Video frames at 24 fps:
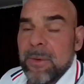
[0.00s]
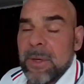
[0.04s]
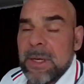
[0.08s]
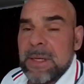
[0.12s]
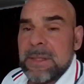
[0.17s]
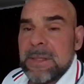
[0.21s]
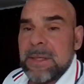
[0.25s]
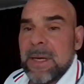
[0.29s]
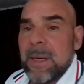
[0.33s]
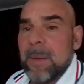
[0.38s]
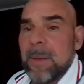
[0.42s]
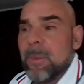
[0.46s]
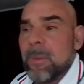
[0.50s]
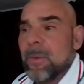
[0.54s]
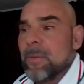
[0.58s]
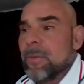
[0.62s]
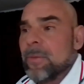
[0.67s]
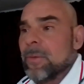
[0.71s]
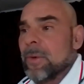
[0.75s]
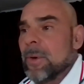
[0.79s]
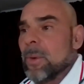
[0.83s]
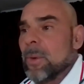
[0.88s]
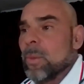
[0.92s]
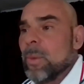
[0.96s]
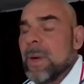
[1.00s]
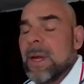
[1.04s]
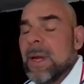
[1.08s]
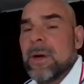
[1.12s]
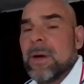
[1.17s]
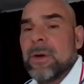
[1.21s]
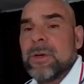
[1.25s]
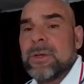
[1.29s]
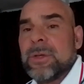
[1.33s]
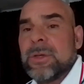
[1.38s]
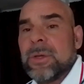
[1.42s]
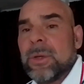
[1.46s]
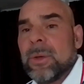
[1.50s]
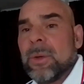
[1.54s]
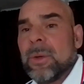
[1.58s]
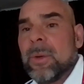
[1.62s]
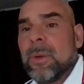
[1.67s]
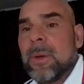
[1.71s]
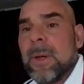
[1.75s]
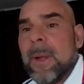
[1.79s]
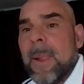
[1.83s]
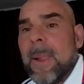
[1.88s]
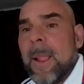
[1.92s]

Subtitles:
an example, for a week or two.